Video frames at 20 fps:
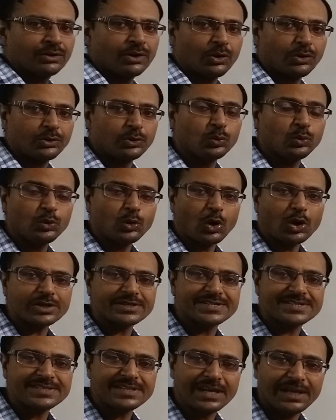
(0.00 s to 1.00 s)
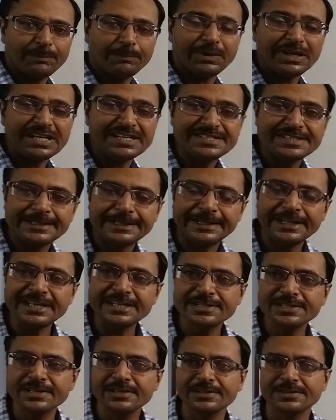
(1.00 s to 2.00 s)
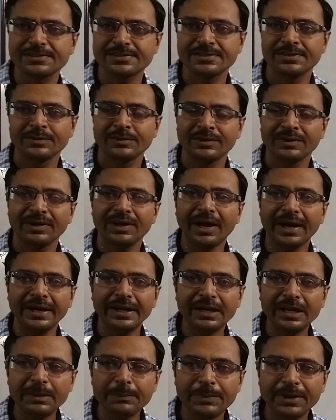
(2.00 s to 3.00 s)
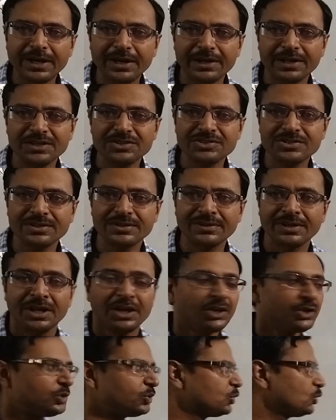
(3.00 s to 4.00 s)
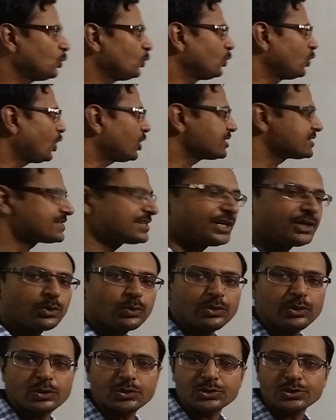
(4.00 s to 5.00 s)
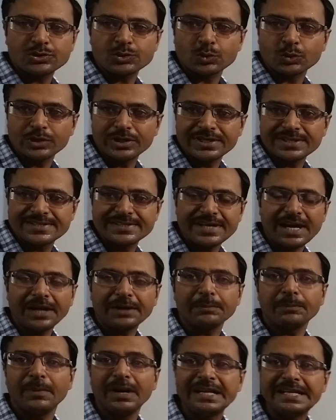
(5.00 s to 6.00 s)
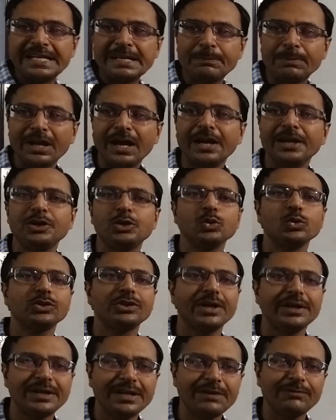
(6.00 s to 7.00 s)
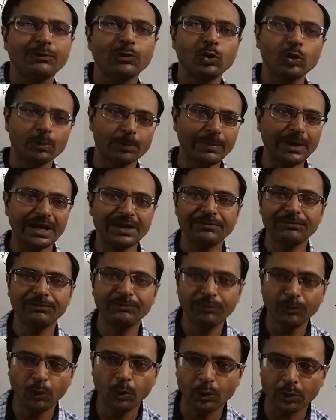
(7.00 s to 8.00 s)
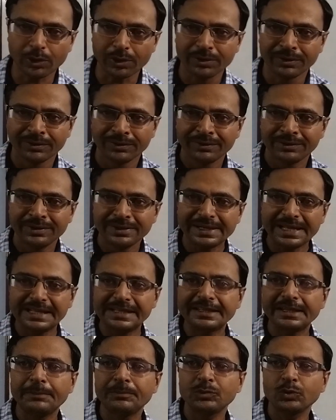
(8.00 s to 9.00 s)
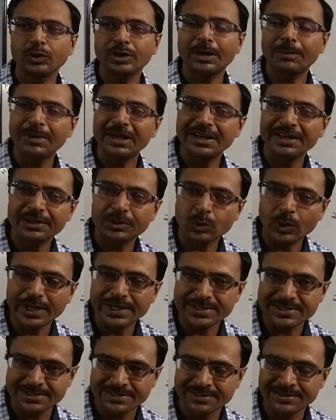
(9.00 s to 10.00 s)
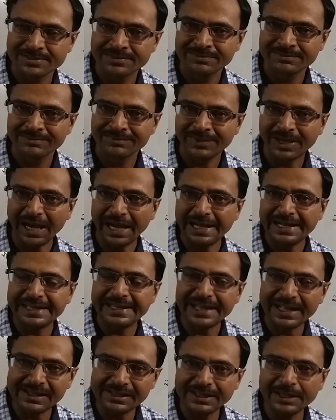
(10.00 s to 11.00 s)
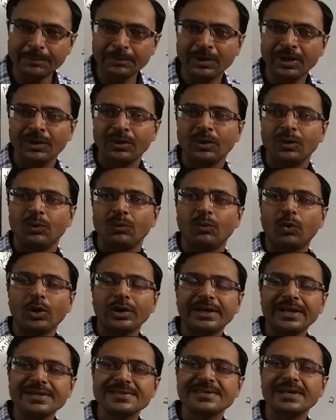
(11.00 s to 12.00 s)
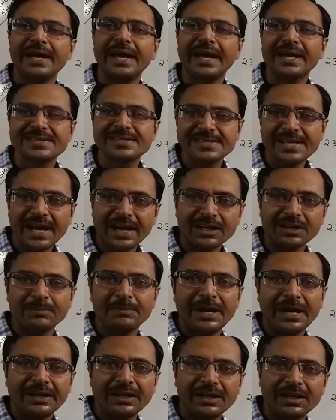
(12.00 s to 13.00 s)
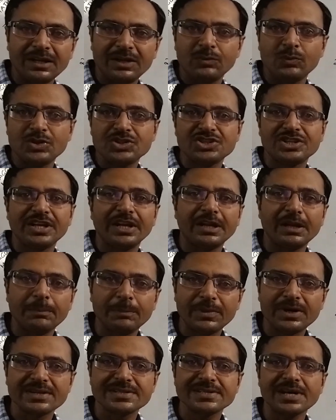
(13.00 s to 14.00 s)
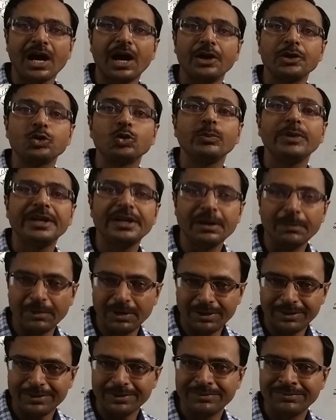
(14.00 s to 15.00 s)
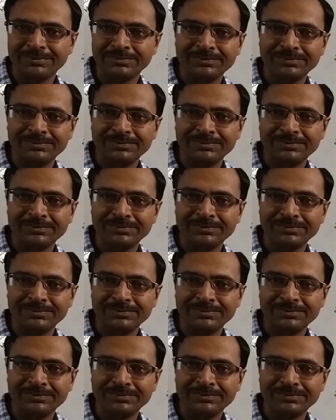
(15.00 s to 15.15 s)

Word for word: Now do not say, please teachers, kindly pay attention. Do not say to your students that multiply 234 by 4. Tell them to double it twice and tell them what is the exact manner in which the numbers are to be doubled.